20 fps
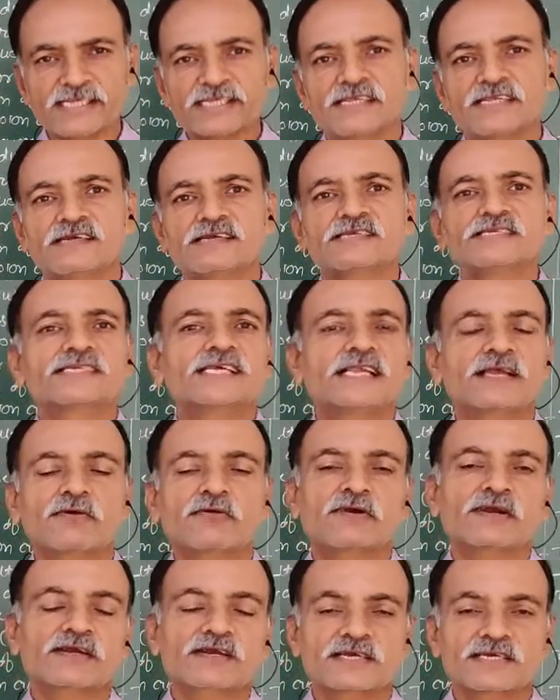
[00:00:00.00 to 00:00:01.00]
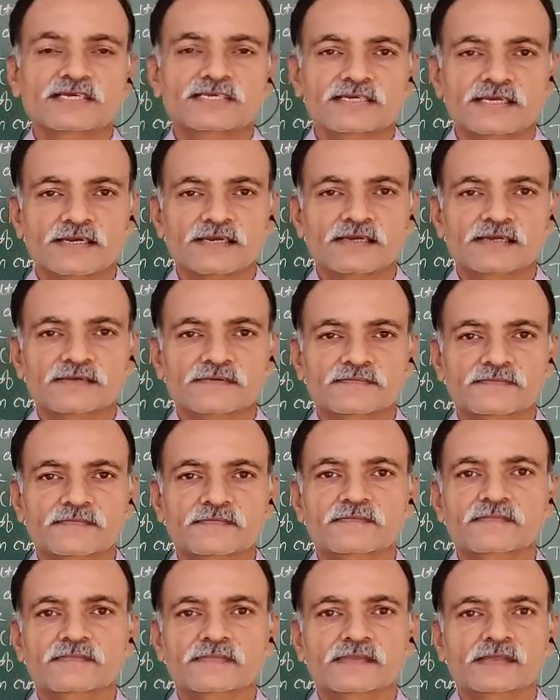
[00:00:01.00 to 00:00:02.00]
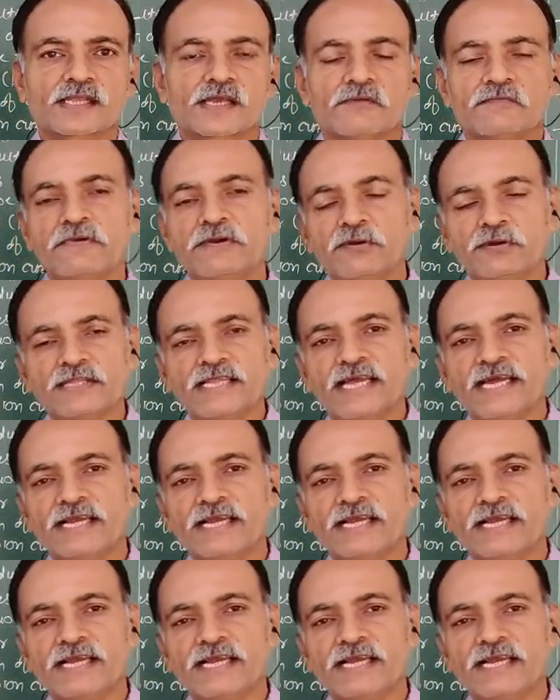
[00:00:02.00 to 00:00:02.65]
silicon crystal. We know that